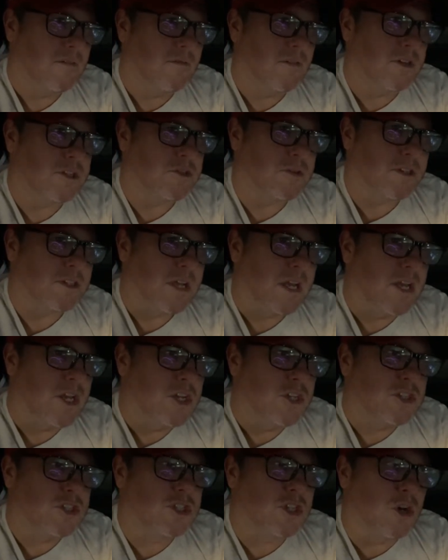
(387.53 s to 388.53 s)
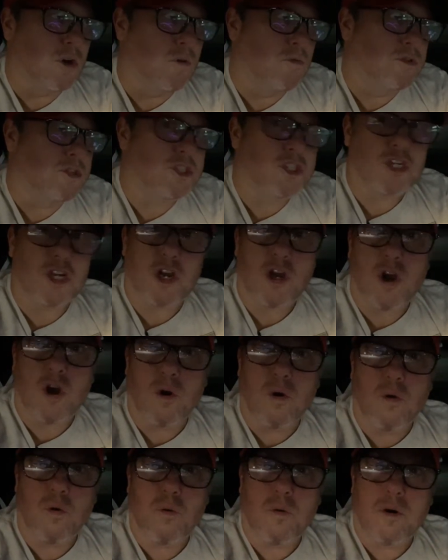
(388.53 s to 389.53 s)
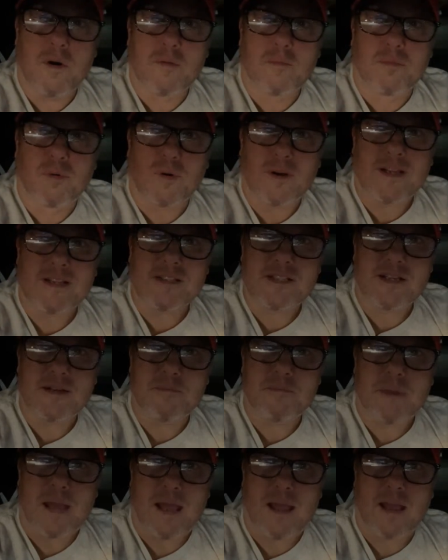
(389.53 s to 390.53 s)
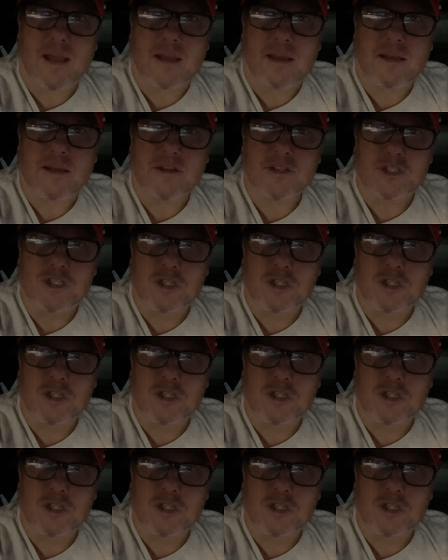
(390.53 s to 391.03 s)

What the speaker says: Very strange. So Joe brings him back